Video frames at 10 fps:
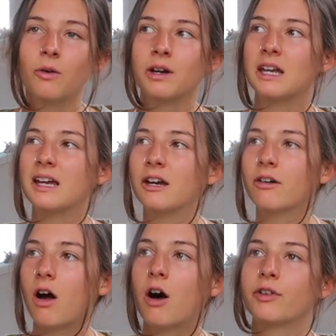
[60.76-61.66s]
or a year
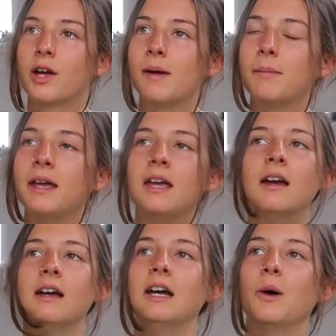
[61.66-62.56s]
and a half ago maybe.
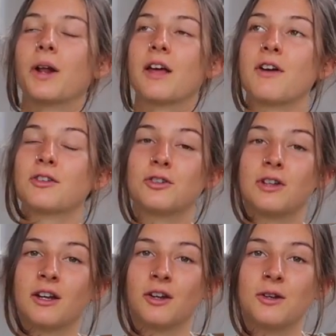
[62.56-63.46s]
When I first got
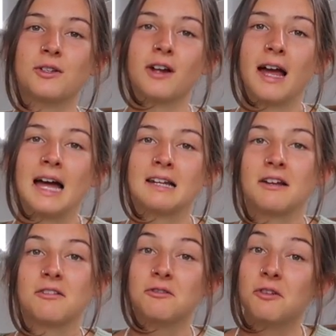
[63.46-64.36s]
diagnosed, I had
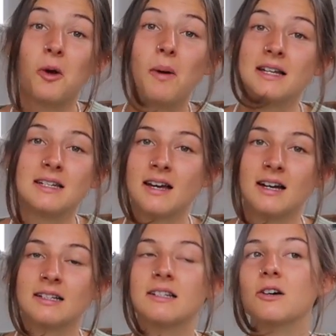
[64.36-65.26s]
like nowhere to
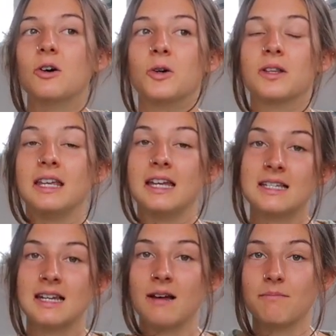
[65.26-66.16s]
turn on the
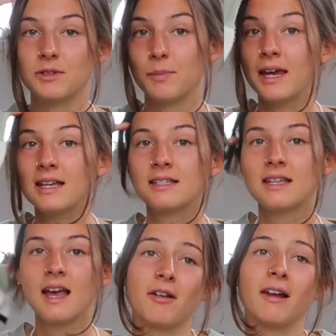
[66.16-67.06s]
internet space.
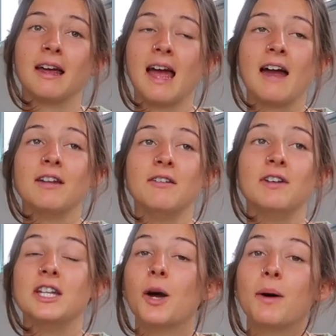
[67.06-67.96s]
I felt like every
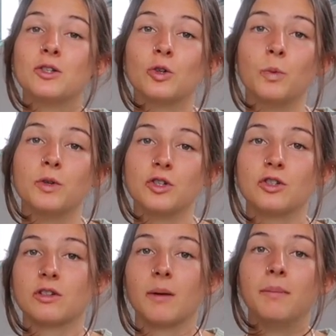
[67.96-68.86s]
video I saw was
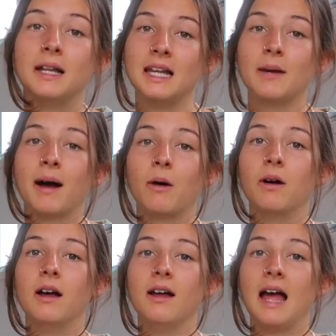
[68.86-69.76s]
just completely
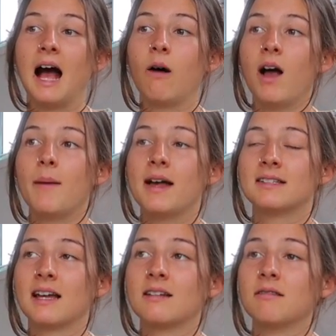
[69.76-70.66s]
about how
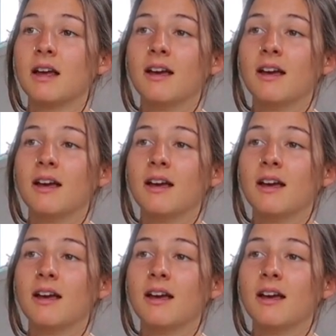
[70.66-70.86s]
MS had